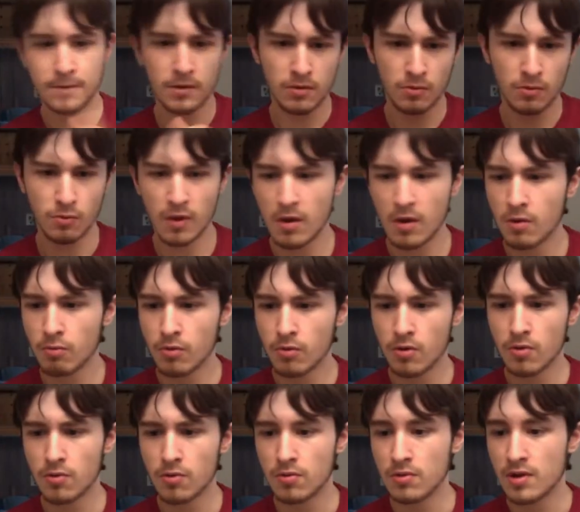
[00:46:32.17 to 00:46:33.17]
on a
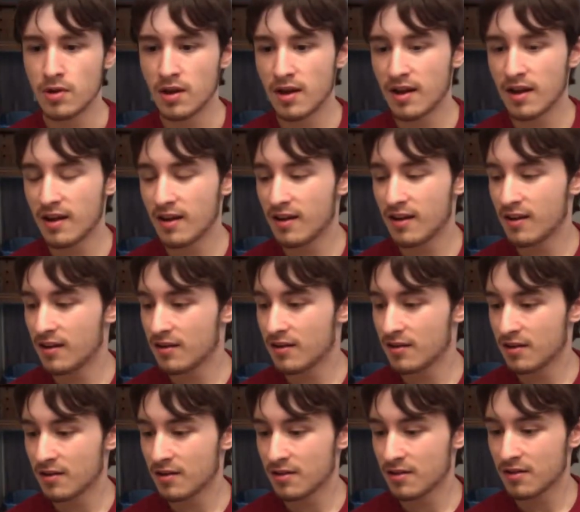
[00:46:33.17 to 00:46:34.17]
railroad,
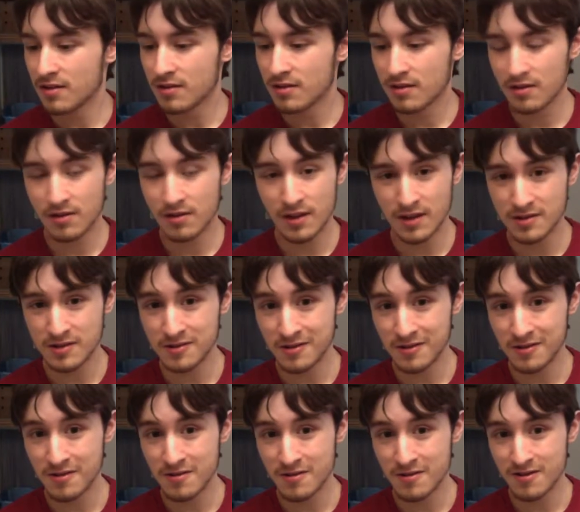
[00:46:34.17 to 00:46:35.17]
and I think that's
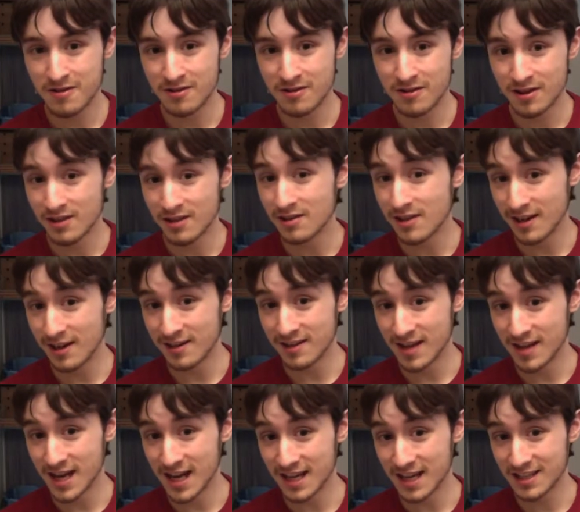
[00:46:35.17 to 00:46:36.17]
eerie. I like
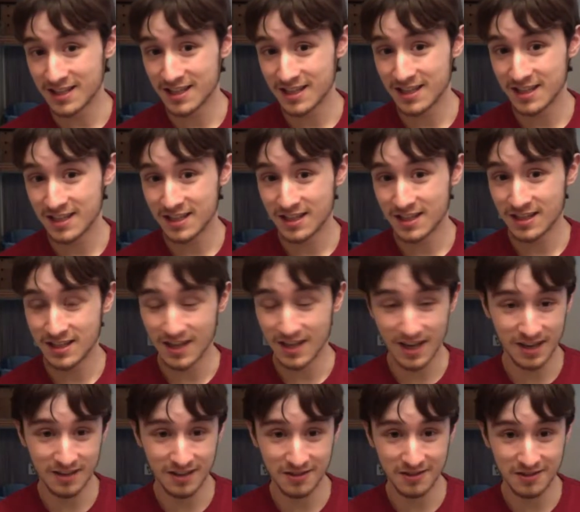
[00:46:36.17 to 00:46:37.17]
that.
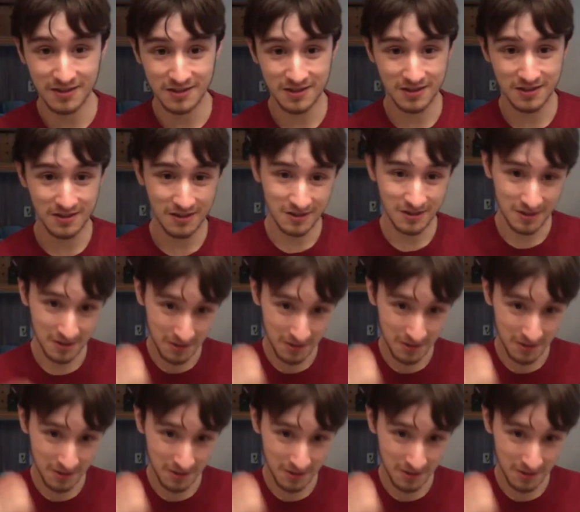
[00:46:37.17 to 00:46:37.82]
That is